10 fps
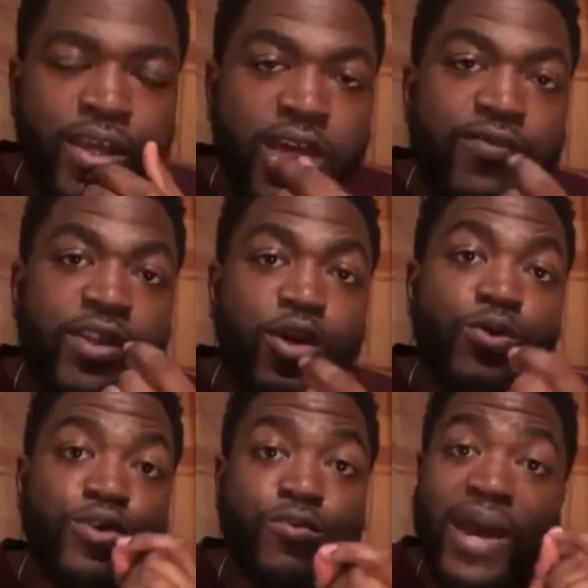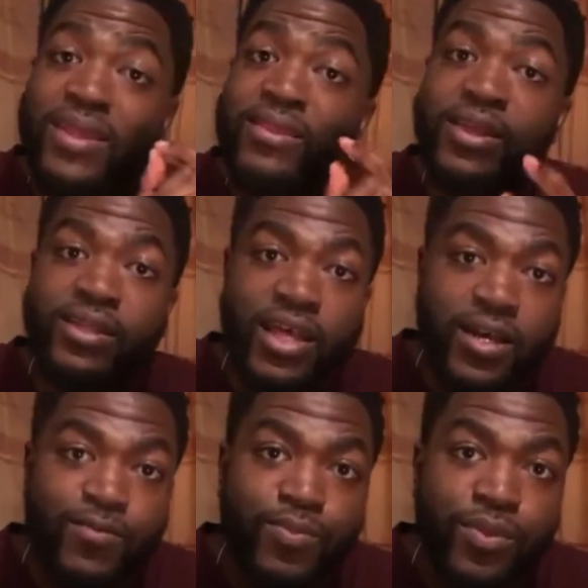even though you might think
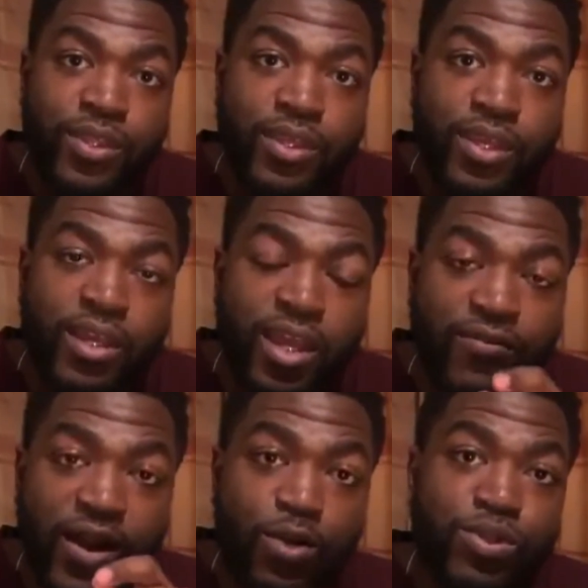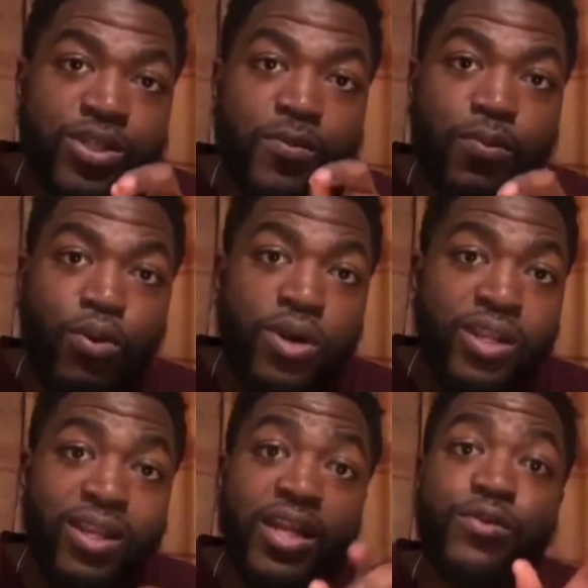that, if I was to
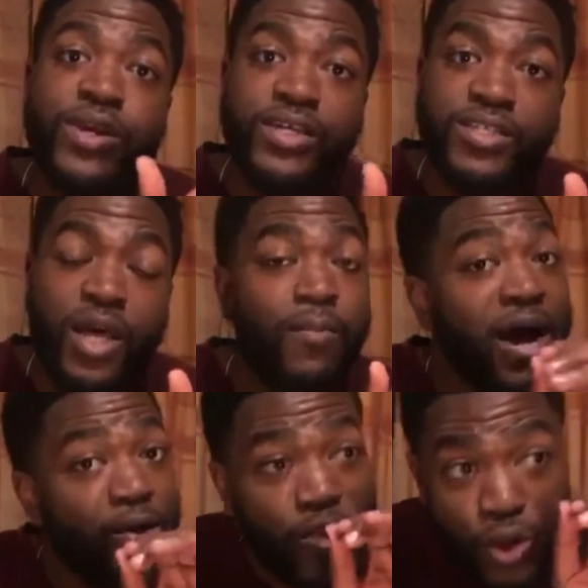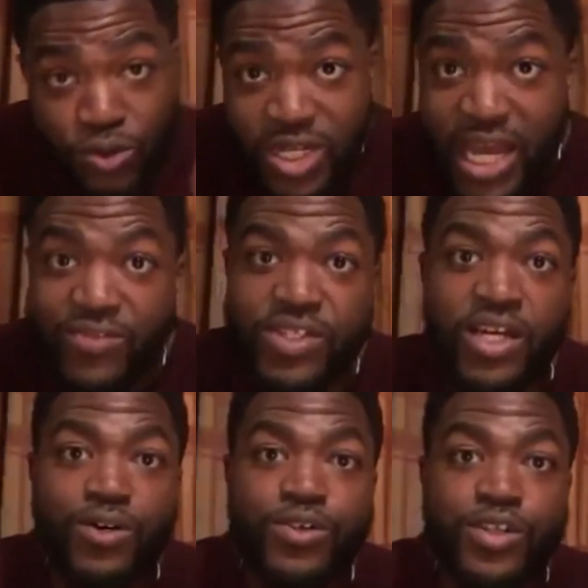put lyrics about those
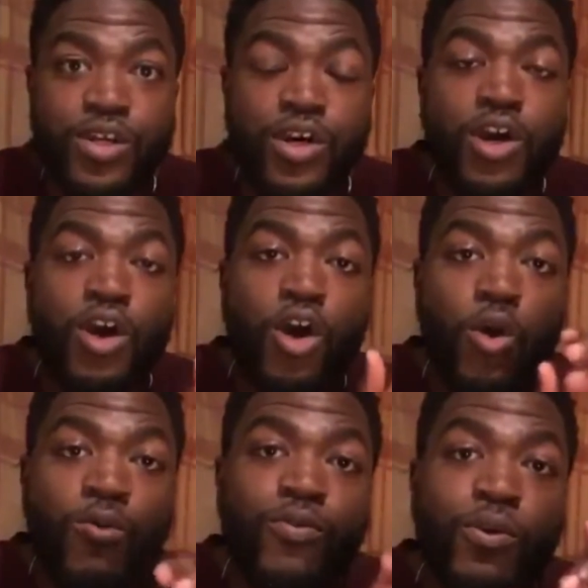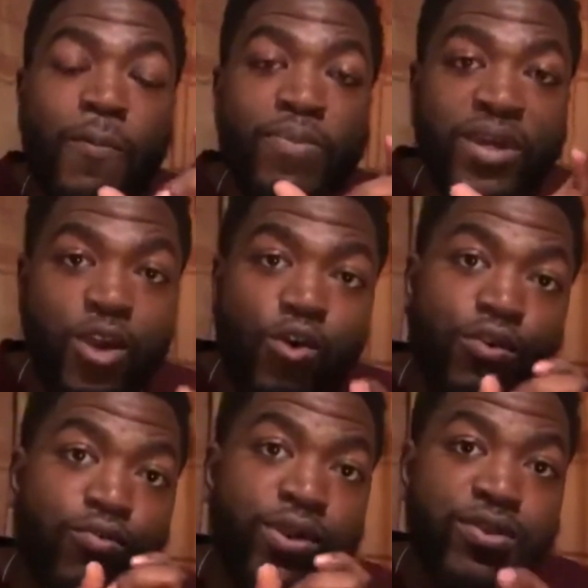lifestyles over a beat
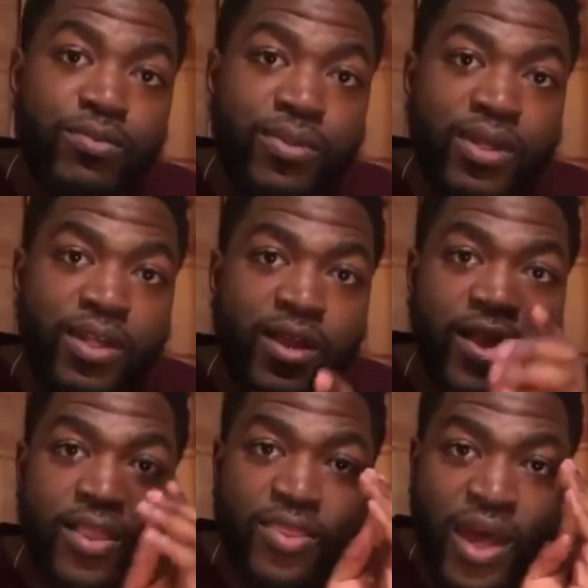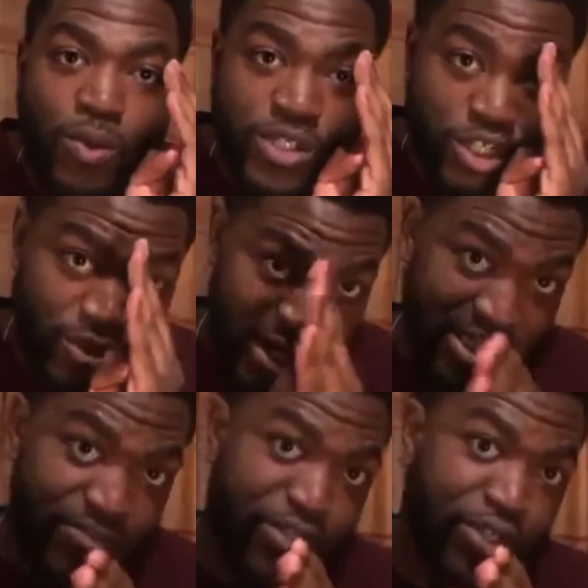or a rhythm that was
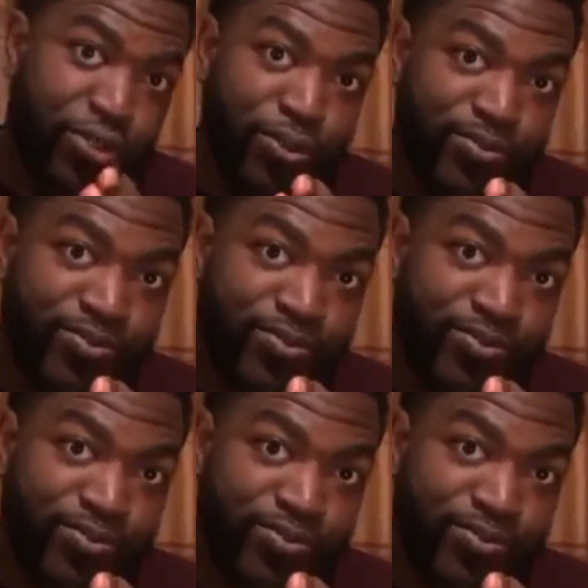attractive to you,